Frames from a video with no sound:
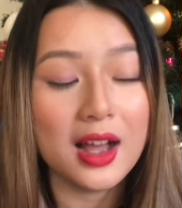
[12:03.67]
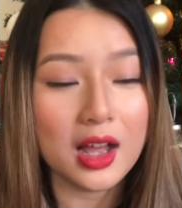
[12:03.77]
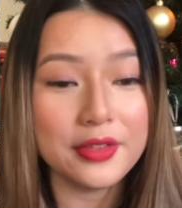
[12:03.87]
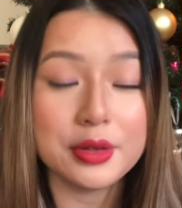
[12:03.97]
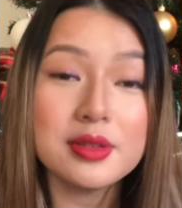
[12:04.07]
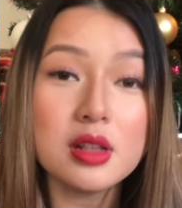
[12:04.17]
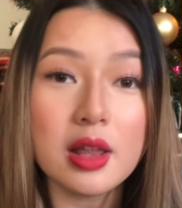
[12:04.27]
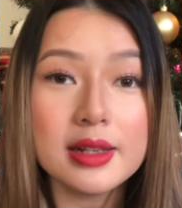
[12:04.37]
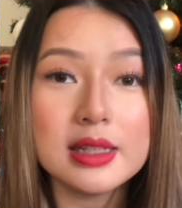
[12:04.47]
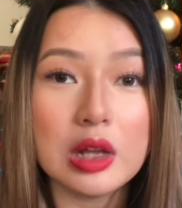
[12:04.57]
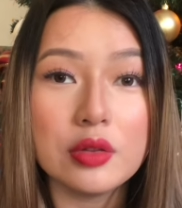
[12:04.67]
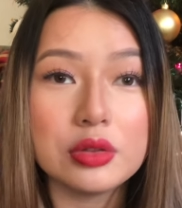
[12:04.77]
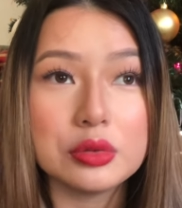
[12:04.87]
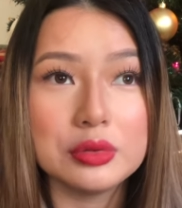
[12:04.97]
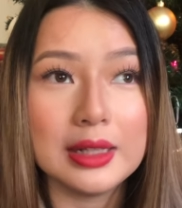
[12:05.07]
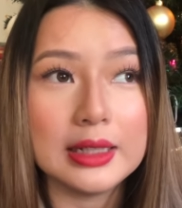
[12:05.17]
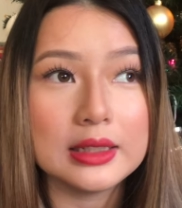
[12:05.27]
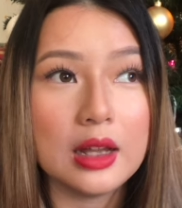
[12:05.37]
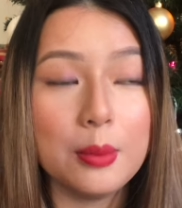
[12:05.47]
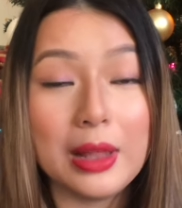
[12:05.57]
Uh, there was a lot of sale through
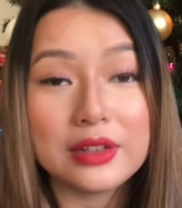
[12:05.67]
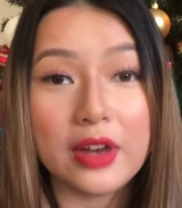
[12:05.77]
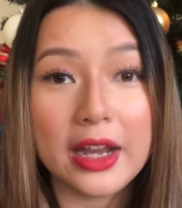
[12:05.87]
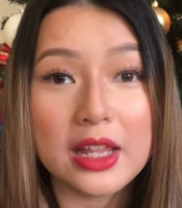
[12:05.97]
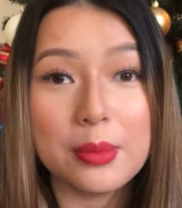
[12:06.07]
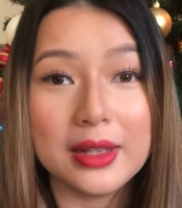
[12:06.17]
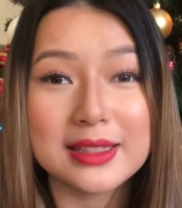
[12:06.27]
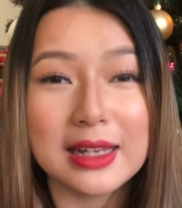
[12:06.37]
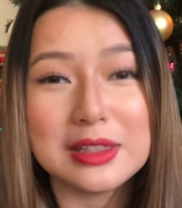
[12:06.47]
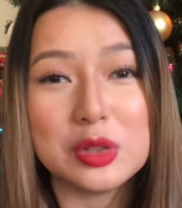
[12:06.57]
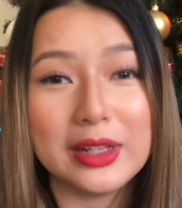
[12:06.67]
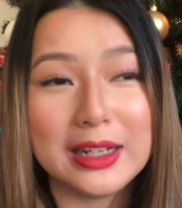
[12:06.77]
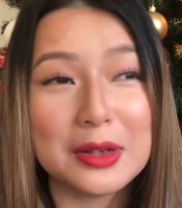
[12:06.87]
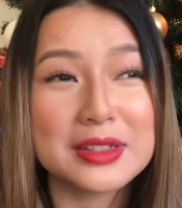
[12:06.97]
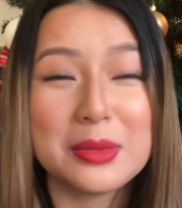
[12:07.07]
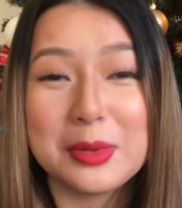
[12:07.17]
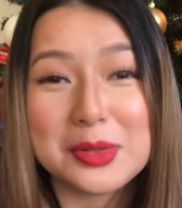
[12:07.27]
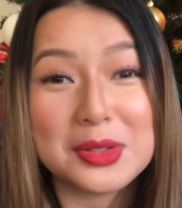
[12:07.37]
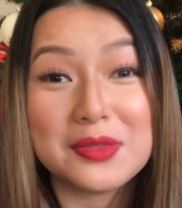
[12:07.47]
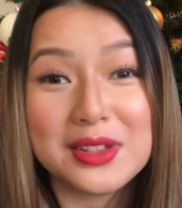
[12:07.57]
like a Black Friday, but it's kind of too late now because I
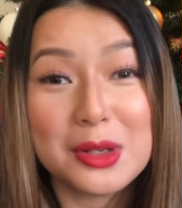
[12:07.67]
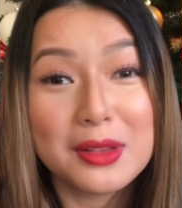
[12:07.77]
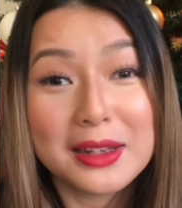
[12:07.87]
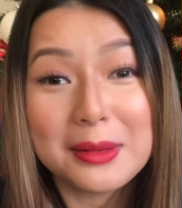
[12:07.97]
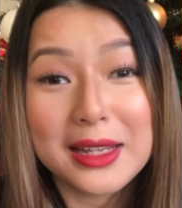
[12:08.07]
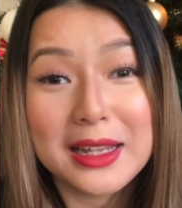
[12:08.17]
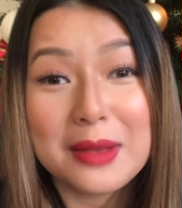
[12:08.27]
posted this video lately.